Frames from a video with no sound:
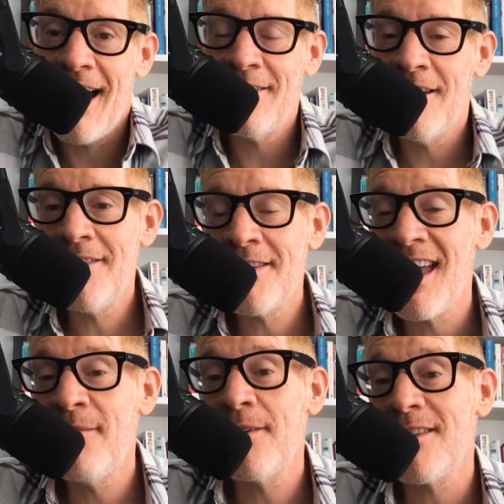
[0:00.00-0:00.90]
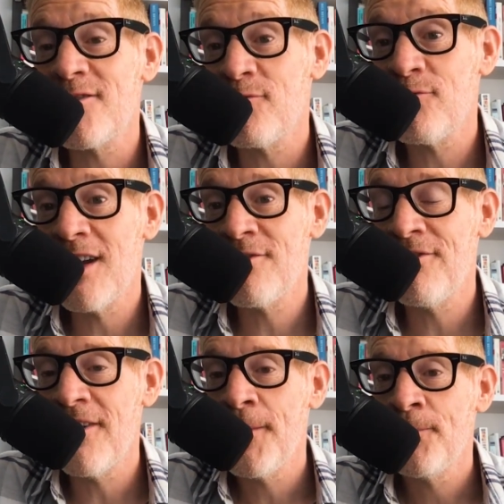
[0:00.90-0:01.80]
I love this game because
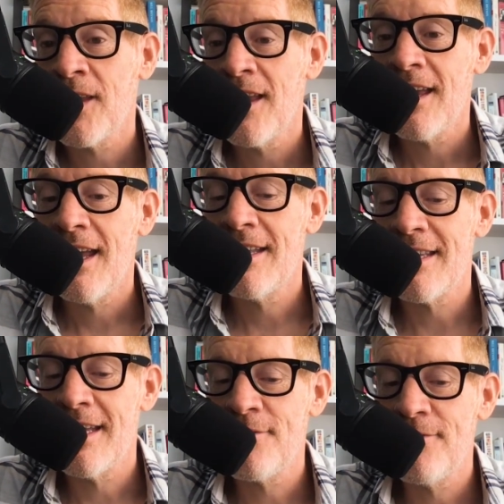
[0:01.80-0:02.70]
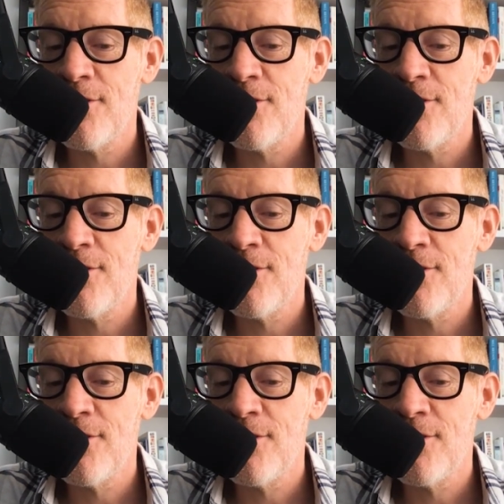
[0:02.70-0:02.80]
it's